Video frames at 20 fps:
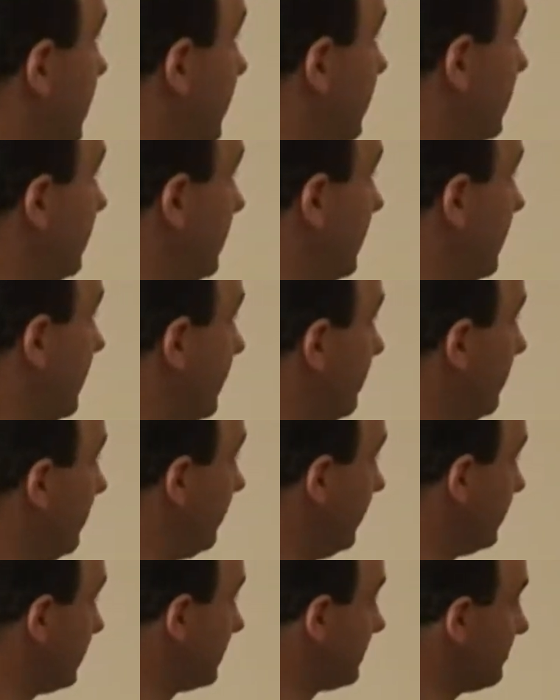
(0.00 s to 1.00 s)
not uh,
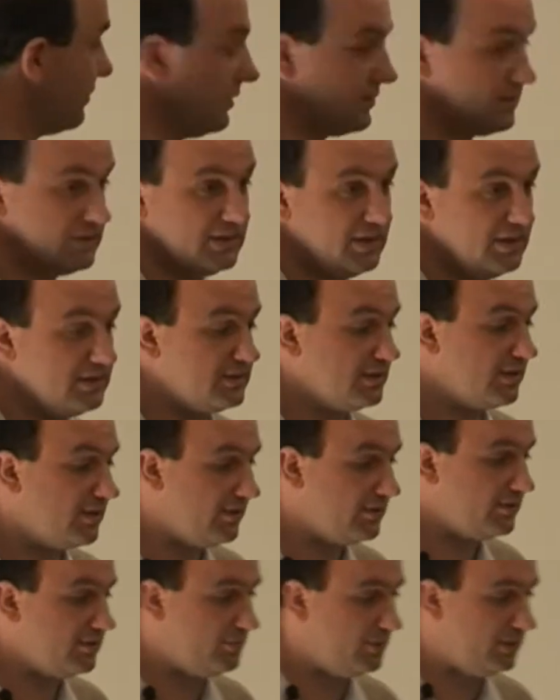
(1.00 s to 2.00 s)
reverse osmosis it isn't
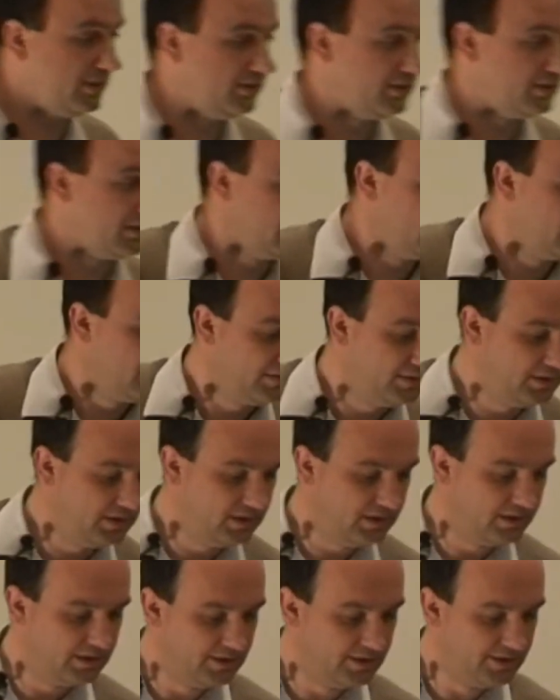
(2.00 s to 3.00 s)
going to be
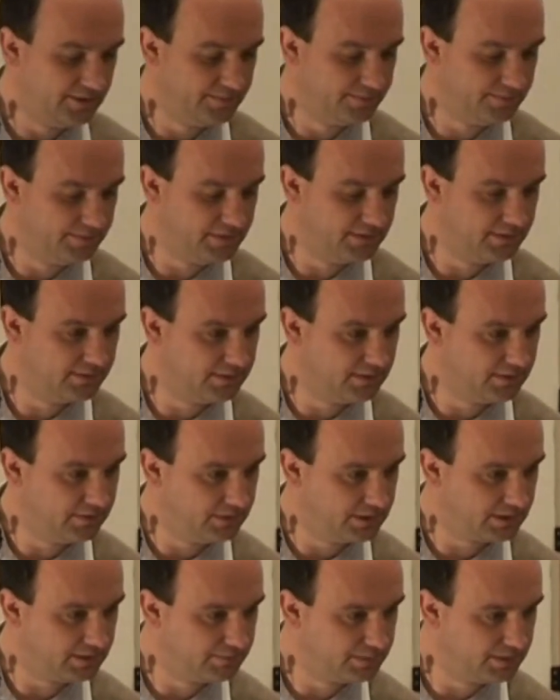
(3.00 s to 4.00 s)
the, um, the, the,
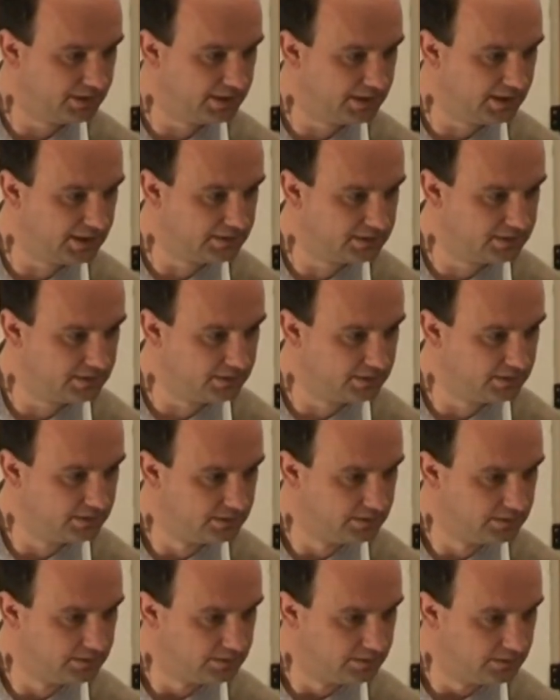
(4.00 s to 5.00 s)
the complete answer
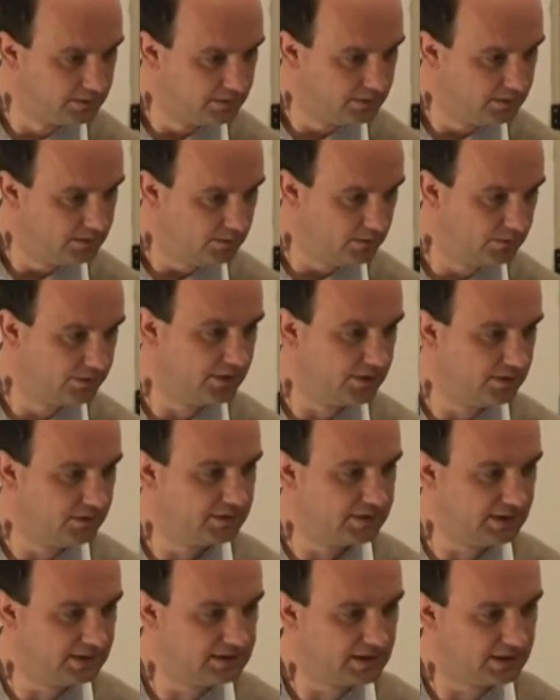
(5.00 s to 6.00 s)
although
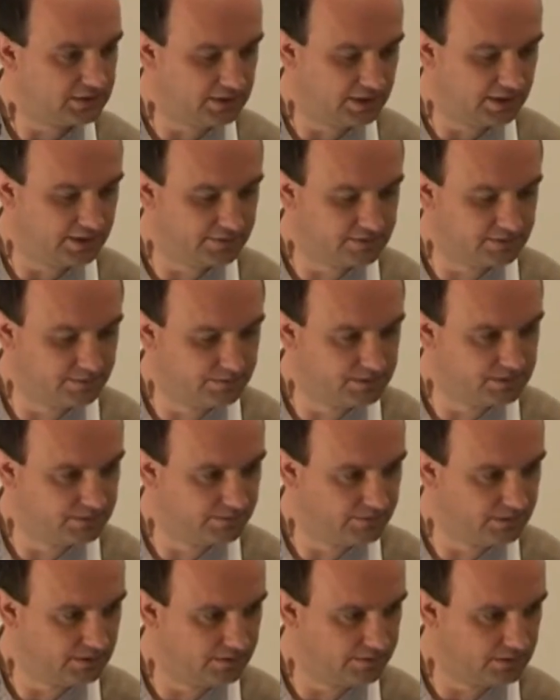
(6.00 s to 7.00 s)
it does actually have some,
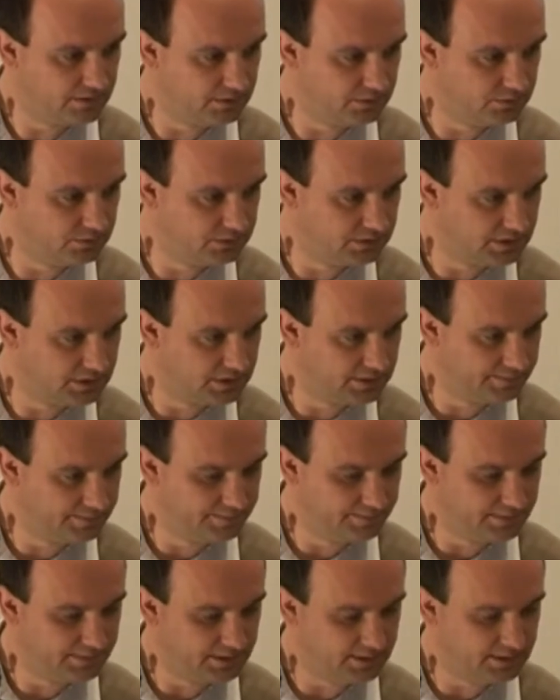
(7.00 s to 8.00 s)
some very, very good
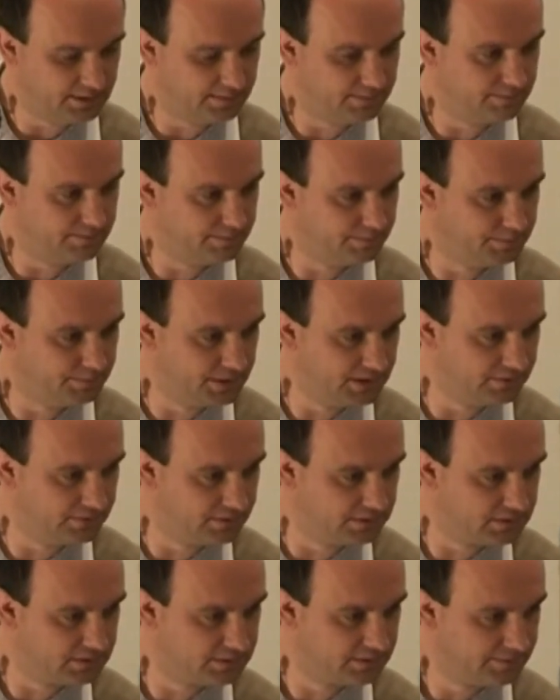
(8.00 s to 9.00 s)
um, um,
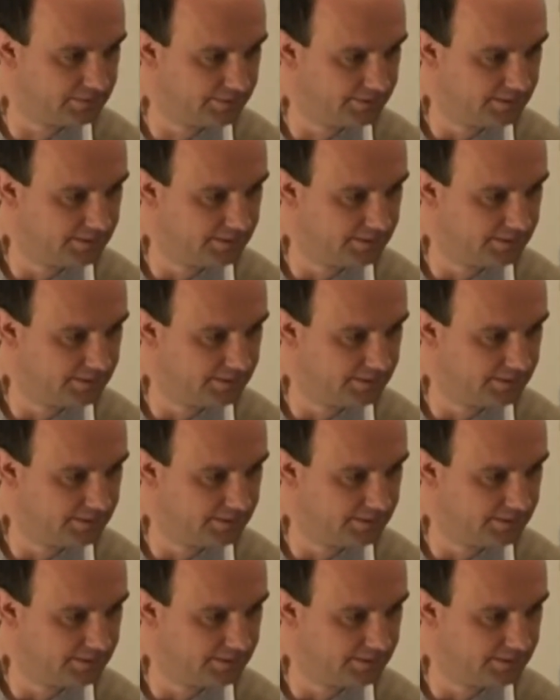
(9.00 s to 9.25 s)
benefits.